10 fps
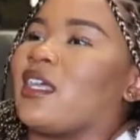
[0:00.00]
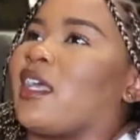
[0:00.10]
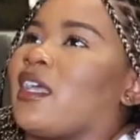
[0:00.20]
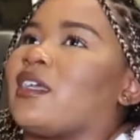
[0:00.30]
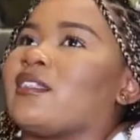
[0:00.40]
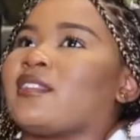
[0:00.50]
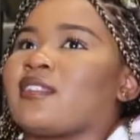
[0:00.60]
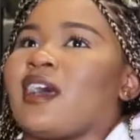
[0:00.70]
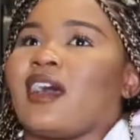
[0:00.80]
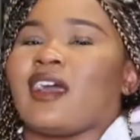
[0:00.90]
and
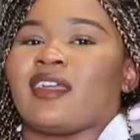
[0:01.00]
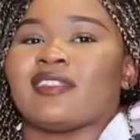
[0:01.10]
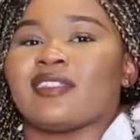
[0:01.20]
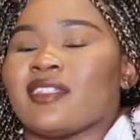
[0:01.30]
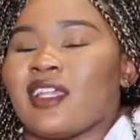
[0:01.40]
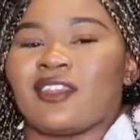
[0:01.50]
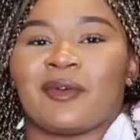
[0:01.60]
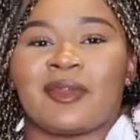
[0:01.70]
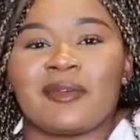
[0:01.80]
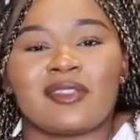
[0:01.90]
I did not know
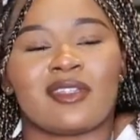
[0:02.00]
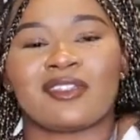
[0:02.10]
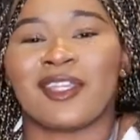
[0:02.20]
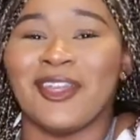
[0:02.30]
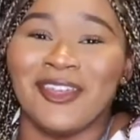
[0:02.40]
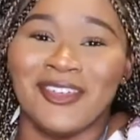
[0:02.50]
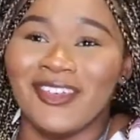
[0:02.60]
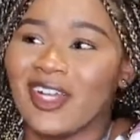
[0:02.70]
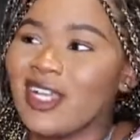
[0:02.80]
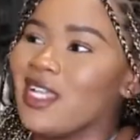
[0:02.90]
what I was gonna do.